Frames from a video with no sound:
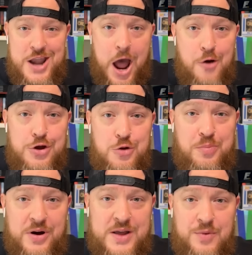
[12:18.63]
now you
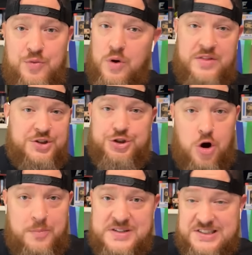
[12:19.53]
put him with one of the
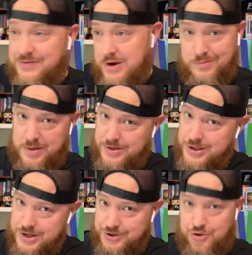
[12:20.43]
sharpest, if not maybe
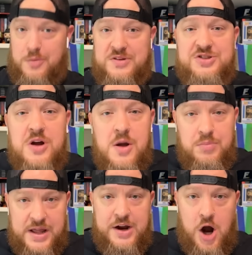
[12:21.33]
the sharpest,
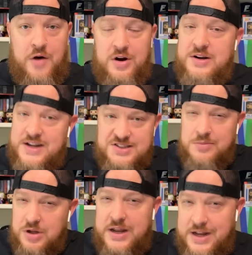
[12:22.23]
play caller. And yes,
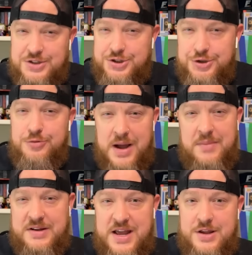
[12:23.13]
I'm looking at you,
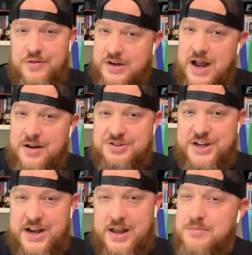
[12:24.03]
Mike McDaniel and Kyle
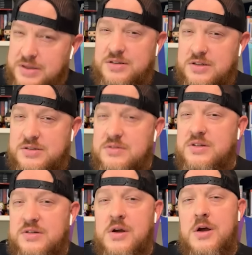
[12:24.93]
Shanahan. But look,
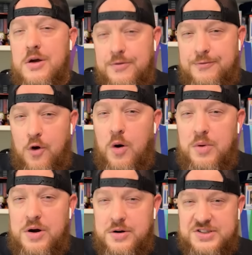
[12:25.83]
uh,
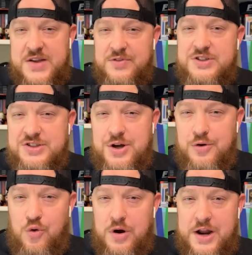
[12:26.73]
former San
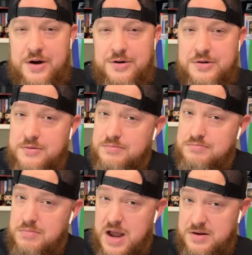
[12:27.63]
Francisco coordinator
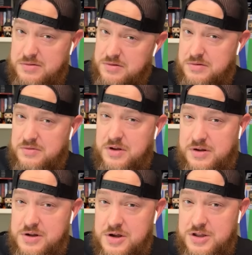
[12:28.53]
might uh, look.
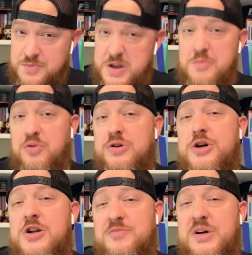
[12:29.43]
The pupil
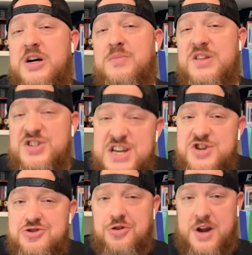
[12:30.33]
could have become the
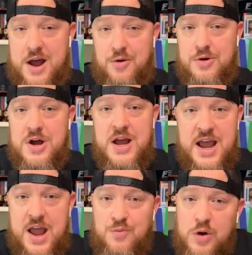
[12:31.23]
teacher now.
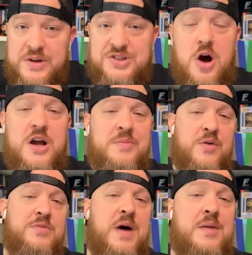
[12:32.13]
And what are we talking
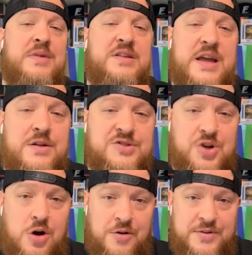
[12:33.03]
about with Mike McDaniel's
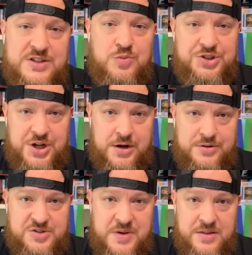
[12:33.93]
offense with
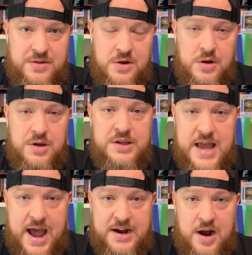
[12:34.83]
Jonnu Smith?
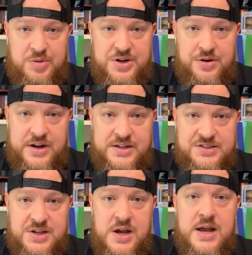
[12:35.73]
YAC
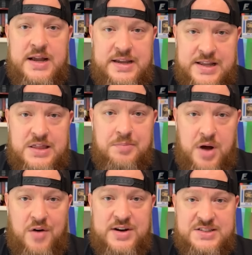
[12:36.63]
opportunities. Get the
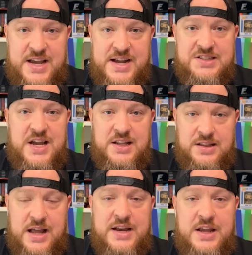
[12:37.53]
ball in his hands
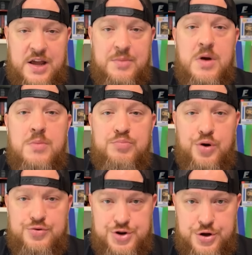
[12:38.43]
and let him
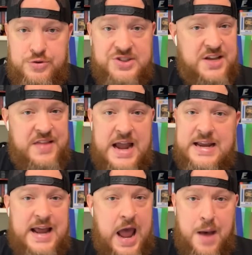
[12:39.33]
produce. And that
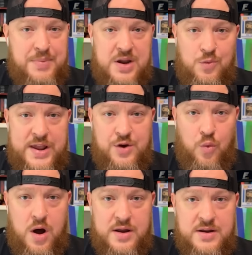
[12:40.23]
can happen in week
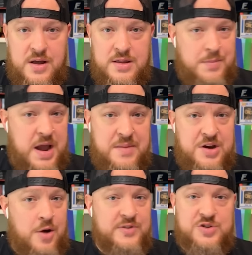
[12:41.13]
one. The Miami
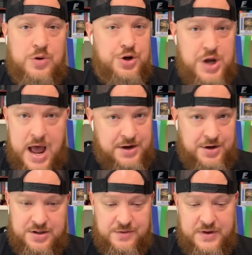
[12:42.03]
Dolphins were not
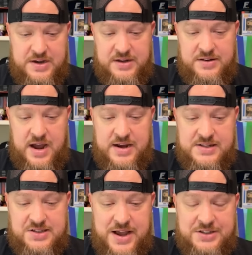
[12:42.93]
good at defending tight
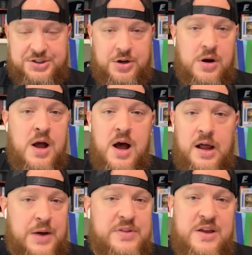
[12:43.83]
ends last year,
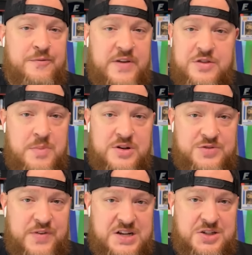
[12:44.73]
allowing the fifth
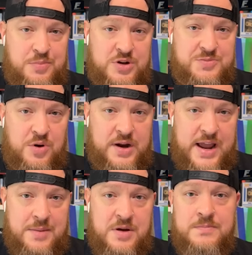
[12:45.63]
most fantasy points per
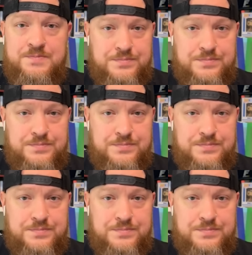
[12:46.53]
game